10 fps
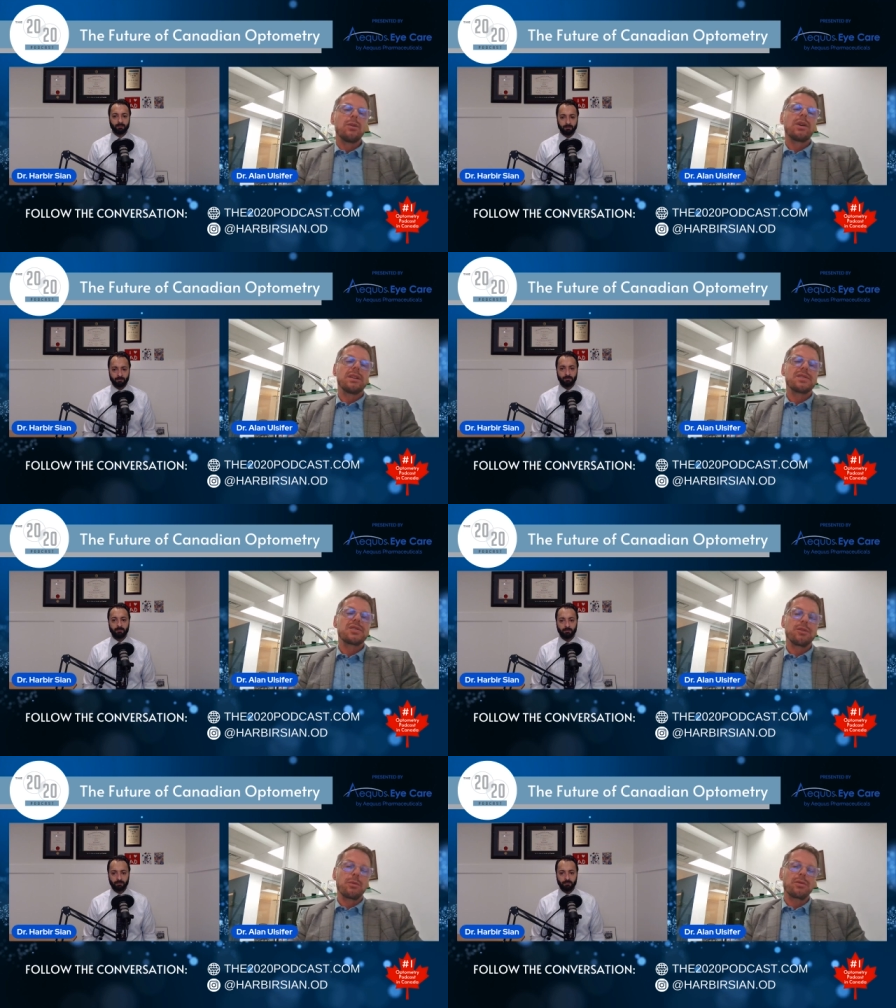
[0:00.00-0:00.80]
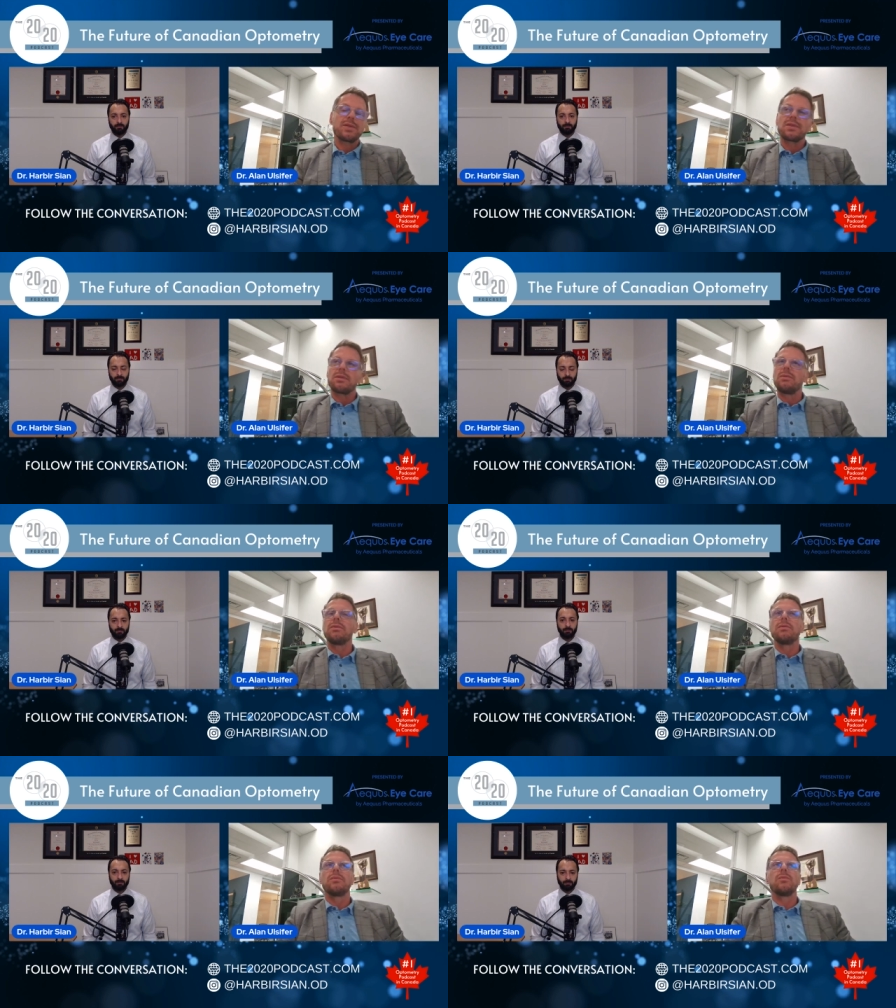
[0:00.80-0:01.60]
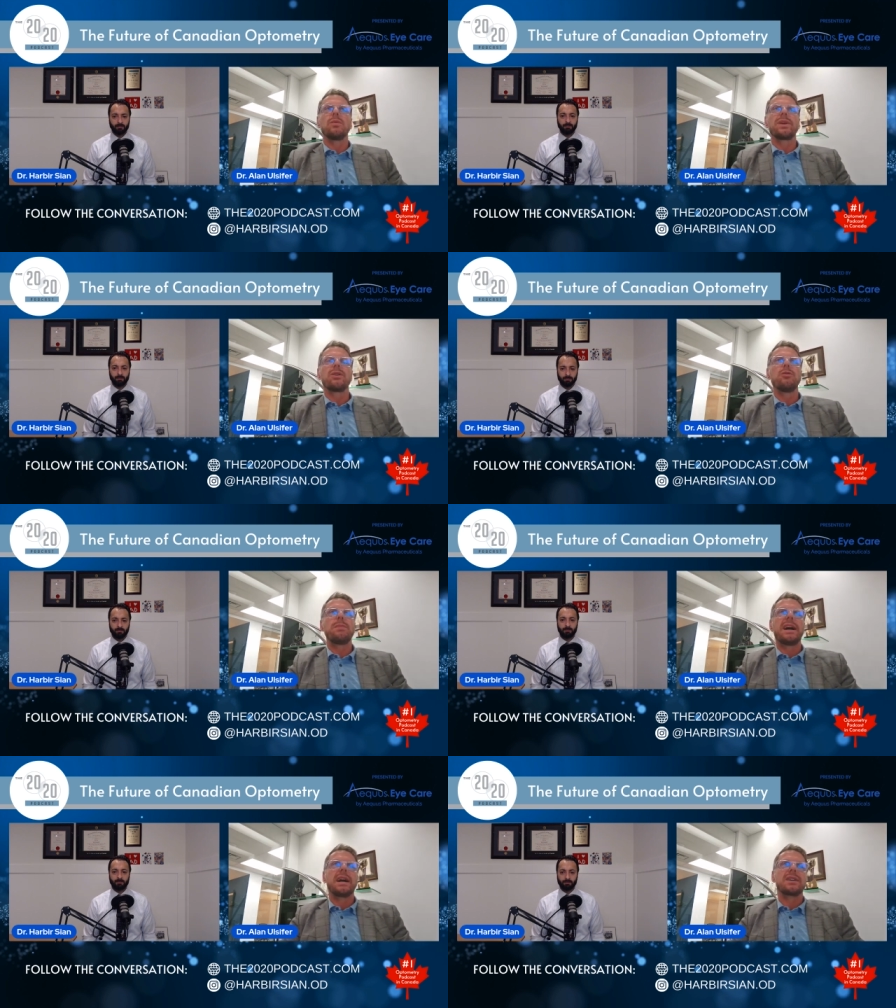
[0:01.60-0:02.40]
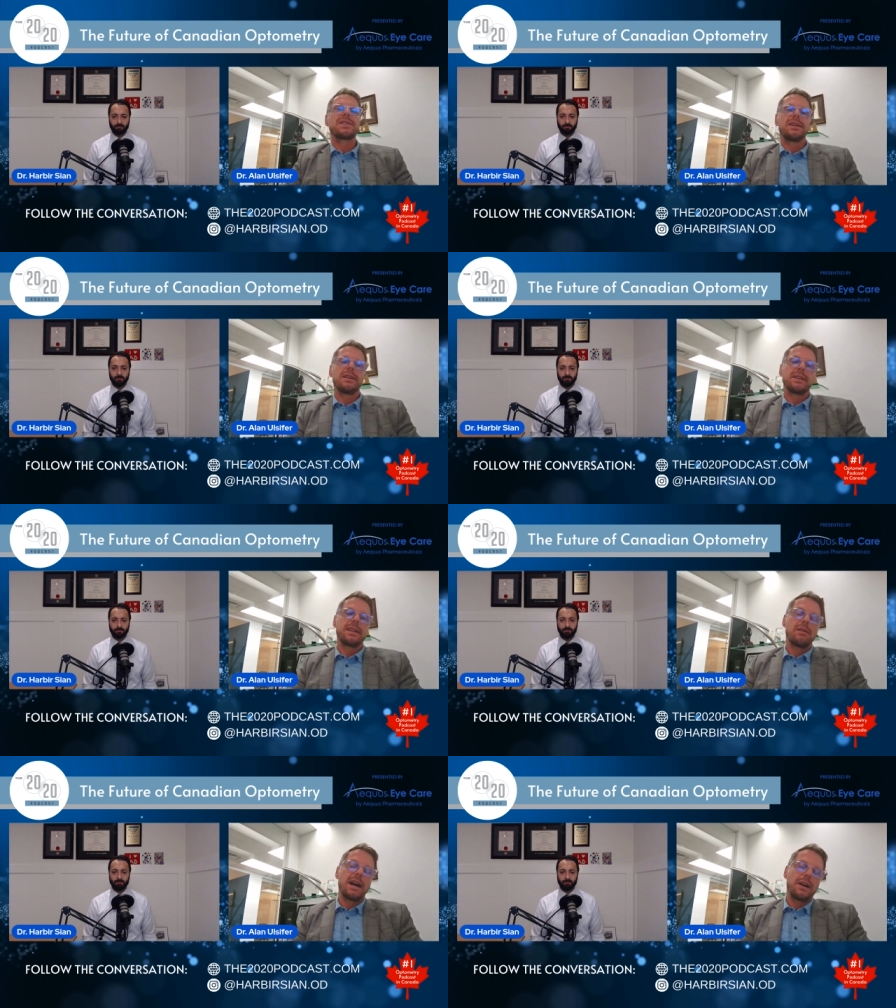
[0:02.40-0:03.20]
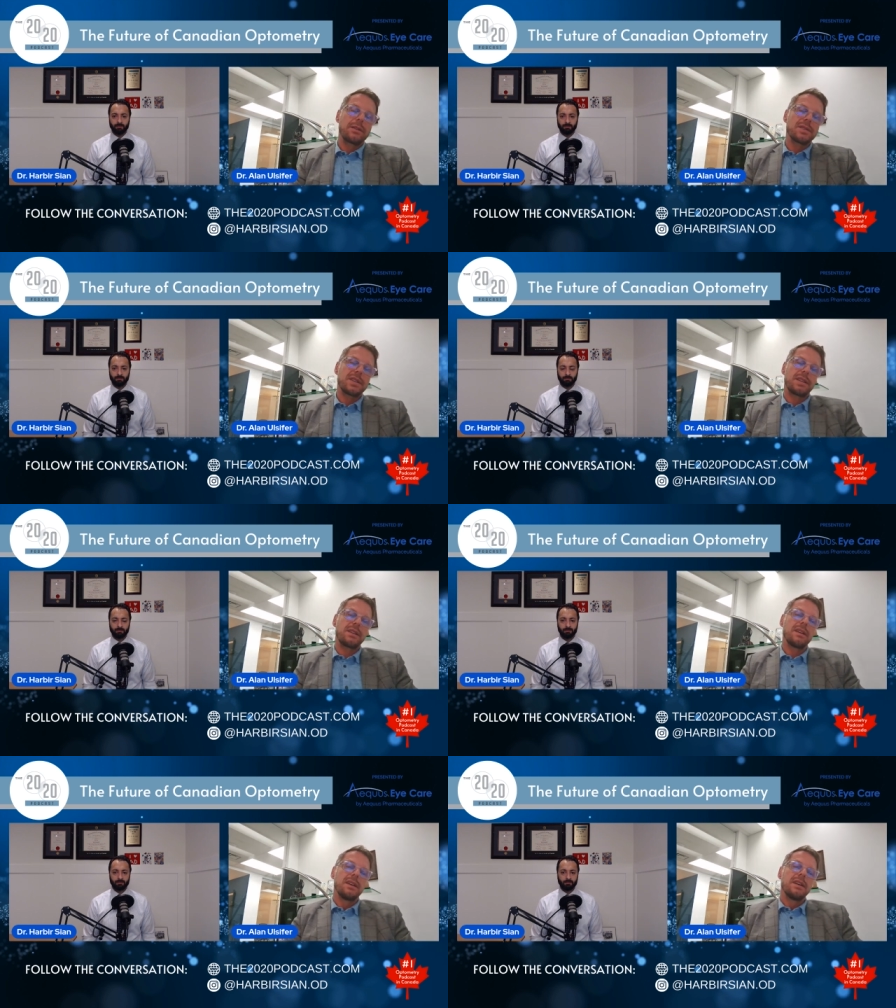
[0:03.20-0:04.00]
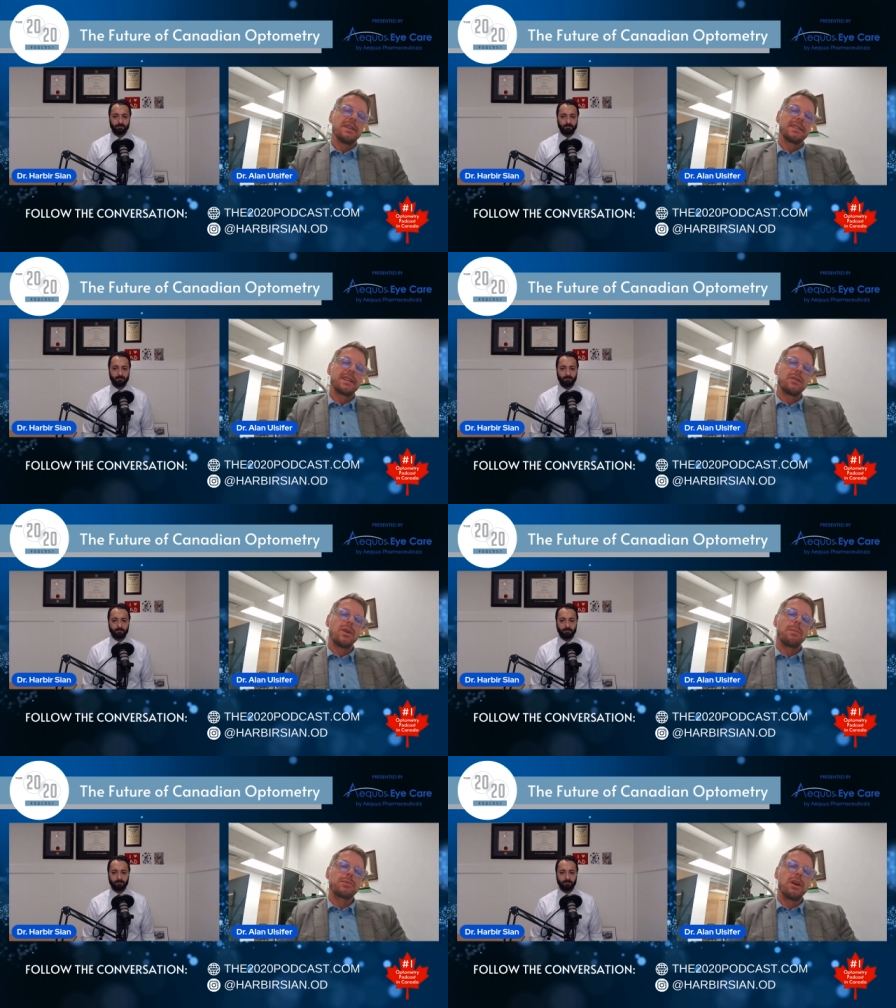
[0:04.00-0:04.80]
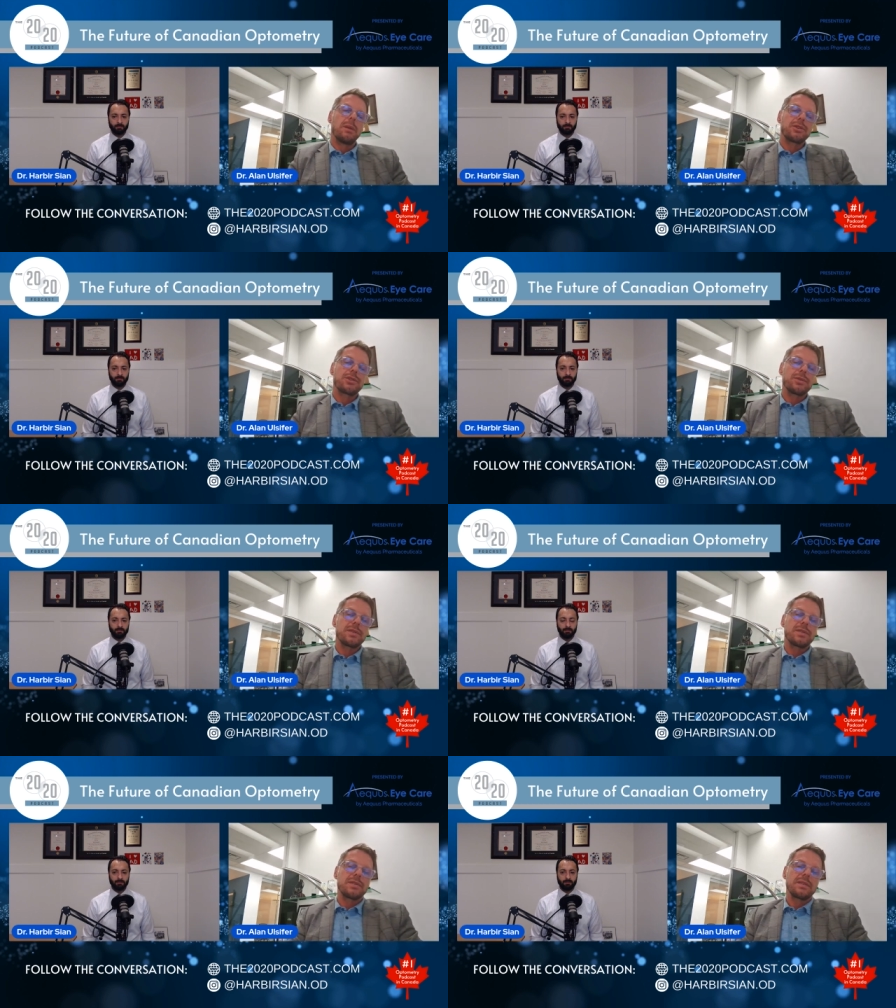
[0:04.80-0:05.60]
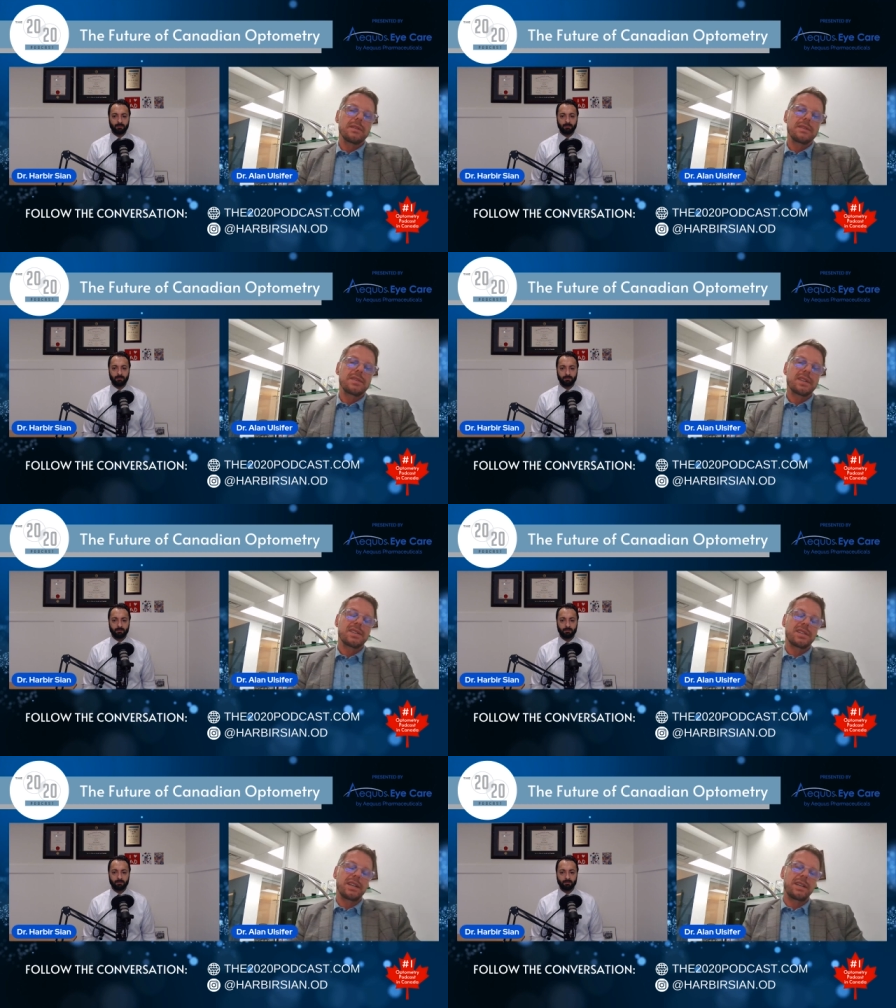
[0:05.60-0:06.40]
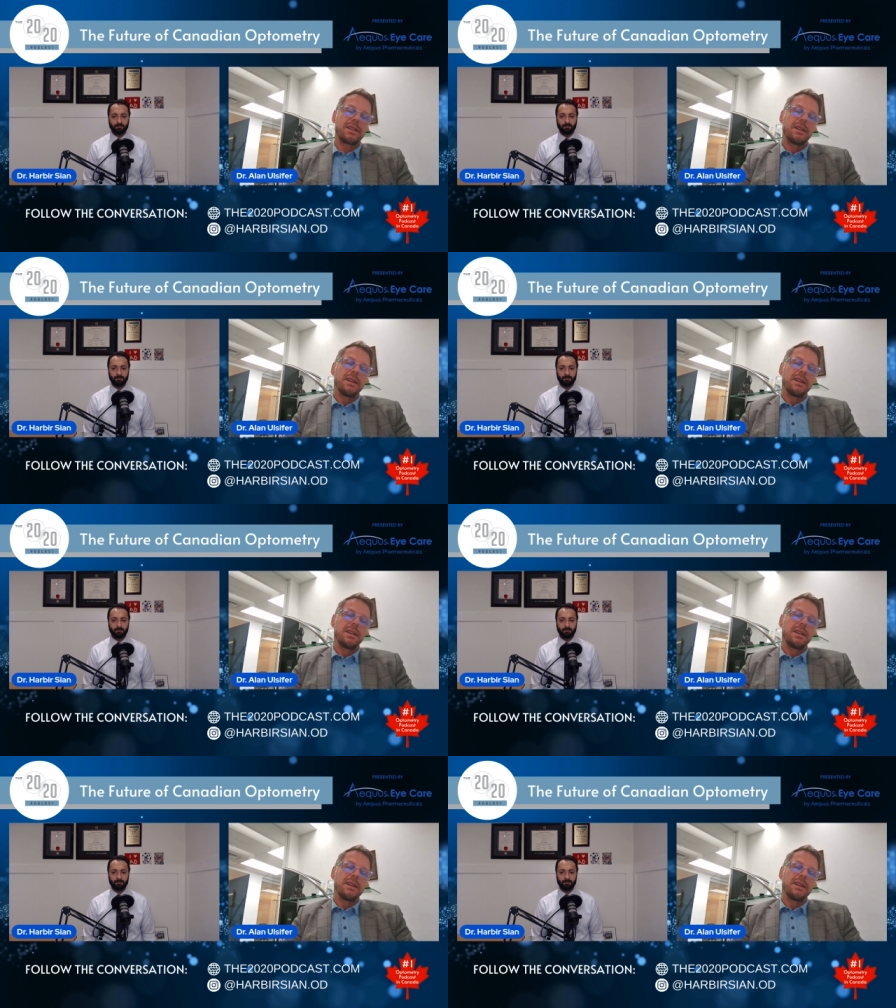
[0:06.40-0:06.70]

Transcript: consumer. So when we go back to, how does the, optometrist succeed